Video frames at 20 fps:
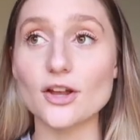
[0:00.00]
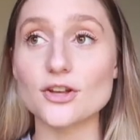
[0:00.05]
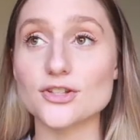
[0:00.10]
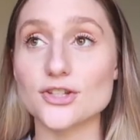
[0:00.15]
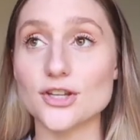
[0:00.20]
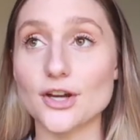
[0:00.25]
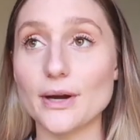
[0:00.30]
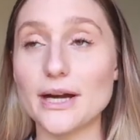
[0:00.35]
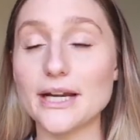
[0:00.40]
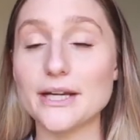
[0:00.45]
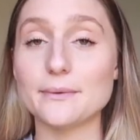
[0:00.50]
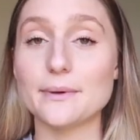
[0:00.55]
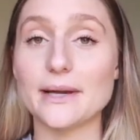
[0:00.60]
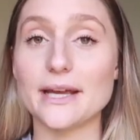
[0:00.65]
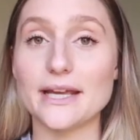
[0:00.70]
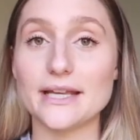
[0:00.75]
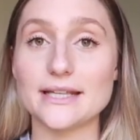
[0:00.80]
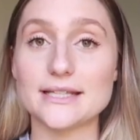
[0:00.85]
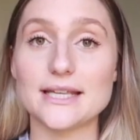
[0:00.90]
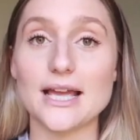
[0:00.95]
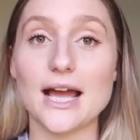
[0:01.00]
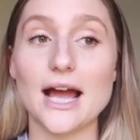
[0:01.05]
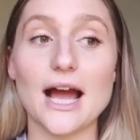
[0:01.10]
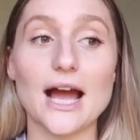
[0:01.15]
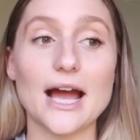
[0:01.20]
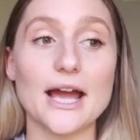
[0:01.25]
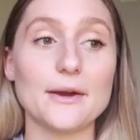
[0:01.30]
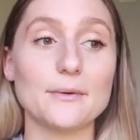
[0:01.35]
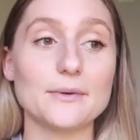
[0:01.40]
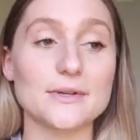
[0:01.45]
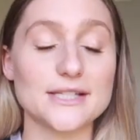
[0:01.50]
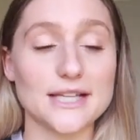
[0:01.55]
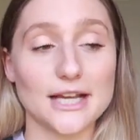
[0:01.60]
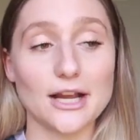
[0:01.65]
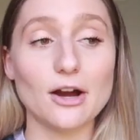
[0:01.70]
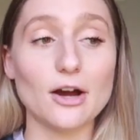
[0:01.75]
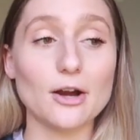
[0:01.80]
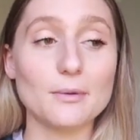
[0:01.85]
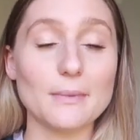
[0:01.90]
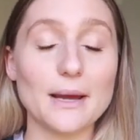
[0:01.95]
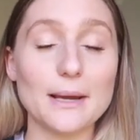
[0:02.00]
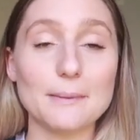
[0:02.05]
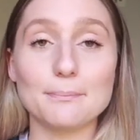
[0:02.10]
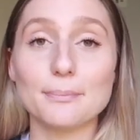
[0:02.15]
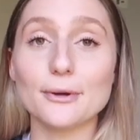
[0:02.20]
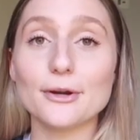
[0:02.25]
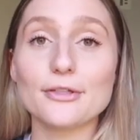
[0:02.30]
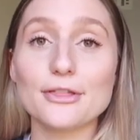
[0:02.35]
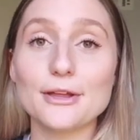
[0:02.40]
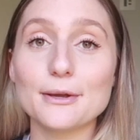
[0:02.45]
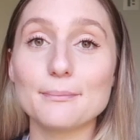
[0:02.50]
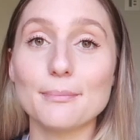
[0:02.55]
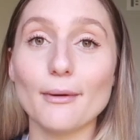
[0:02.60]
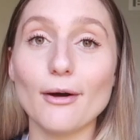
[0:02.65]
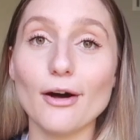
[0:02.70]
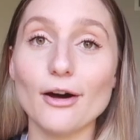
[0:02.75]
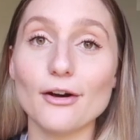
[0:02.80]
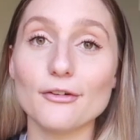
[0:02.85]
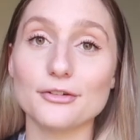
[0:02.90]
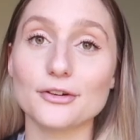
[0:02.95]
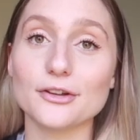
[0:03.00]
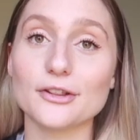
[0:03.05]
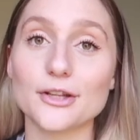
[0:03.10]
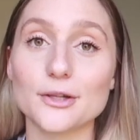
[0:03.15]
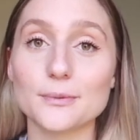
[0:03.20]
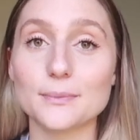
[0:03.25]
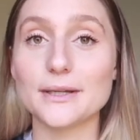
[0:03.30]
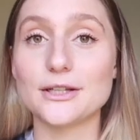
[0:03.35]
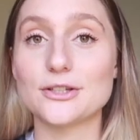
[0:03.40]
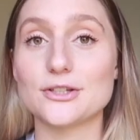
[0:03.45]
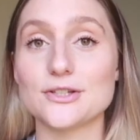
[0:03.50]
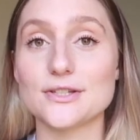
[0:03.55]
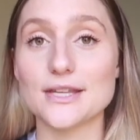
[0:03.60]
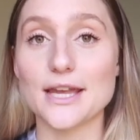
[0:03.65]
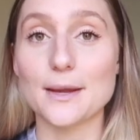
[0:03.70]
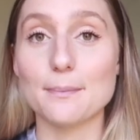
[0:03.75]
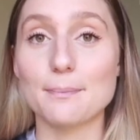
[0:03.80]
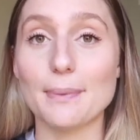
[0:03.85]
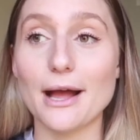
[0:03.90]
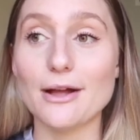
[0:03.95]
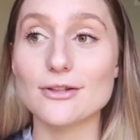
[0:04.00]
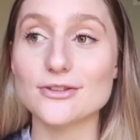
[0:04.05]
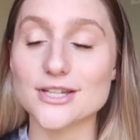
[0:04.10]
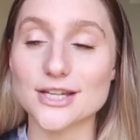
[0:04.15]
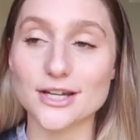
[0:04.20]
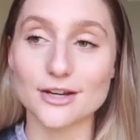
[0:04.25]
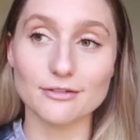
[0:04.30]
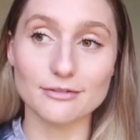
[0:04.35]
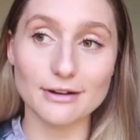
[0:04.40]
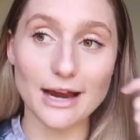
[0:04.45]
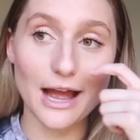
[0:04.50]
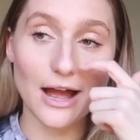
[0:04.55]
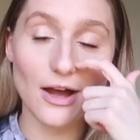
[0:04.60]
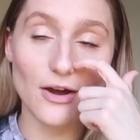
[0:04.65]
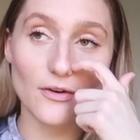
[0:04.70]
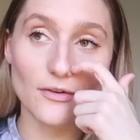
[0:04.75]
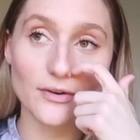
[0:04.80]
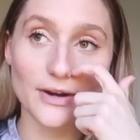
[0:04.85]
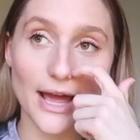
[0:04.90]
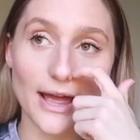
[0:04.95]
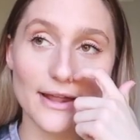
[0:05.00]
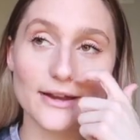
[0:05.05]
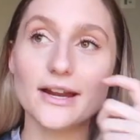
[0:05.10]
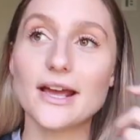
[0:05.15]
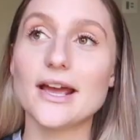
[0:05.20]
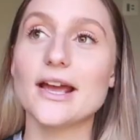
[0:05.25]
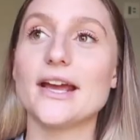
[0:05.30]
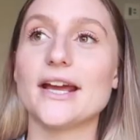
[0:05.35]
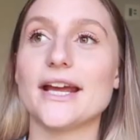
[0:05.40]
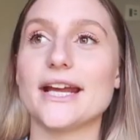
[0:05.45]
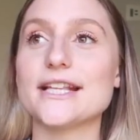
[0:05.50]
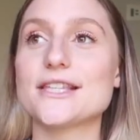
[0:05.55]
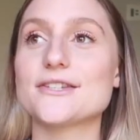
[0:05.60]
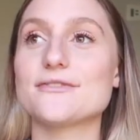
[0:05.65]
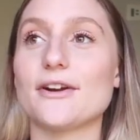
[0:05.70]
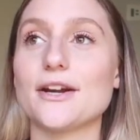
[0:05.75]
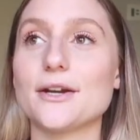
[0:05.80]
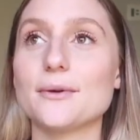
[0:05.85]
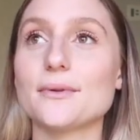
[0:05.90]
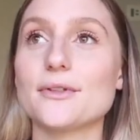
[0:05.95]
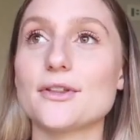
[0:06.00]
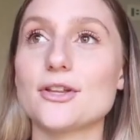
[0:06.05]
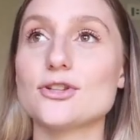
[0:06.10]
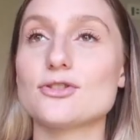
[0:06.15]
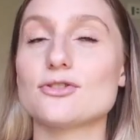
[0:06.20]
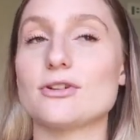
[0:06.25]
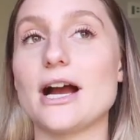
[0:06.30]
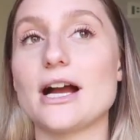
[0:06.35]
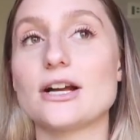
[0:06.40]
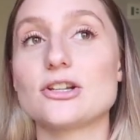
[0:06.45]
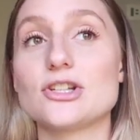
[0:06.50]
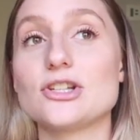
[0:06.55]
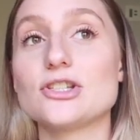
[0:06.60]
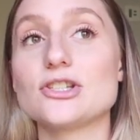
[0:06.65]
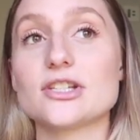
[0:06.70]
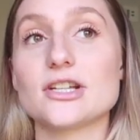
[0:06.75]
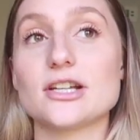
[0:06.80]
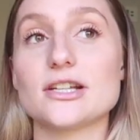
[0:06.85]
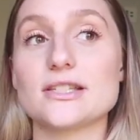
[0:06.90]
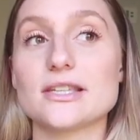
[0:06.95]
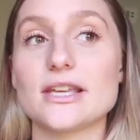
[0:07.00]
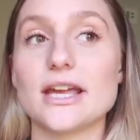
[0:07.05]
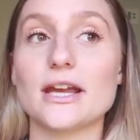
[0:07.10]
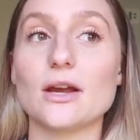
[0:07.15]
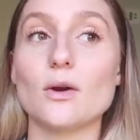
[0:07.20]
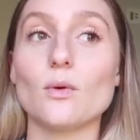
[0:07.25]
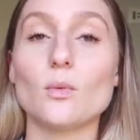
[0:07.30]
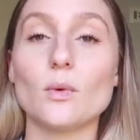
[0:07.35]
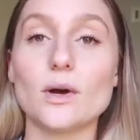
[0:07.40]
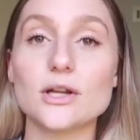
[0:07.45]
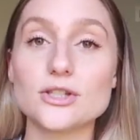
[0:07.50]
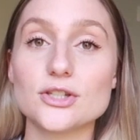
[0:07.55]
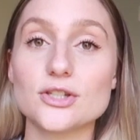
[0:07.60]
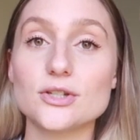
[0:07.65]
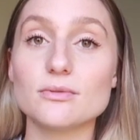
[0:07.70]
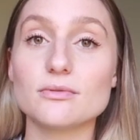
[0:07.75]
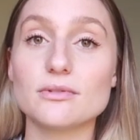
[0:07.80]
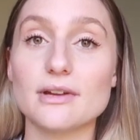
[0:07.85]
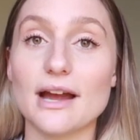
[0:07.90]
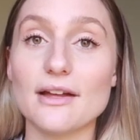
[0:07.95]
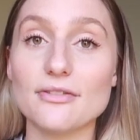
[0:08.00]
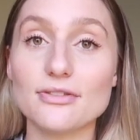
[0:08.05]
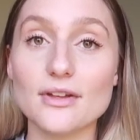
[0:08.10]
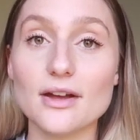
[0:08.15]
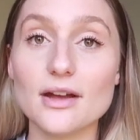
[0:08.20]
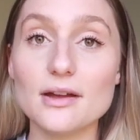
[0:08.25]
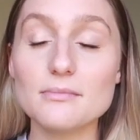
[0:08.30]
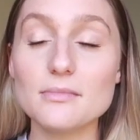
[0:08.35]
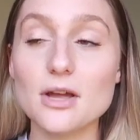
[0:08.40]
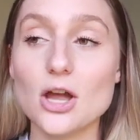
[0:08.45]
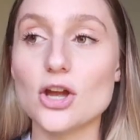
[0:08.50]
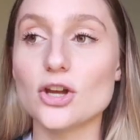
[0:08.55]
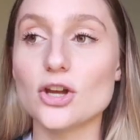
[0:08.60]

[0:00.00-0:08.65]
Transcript: So anyways, I was like on my birthing ball for a little bit, just like bouncing around. And it's funny with contractions because like once you get them,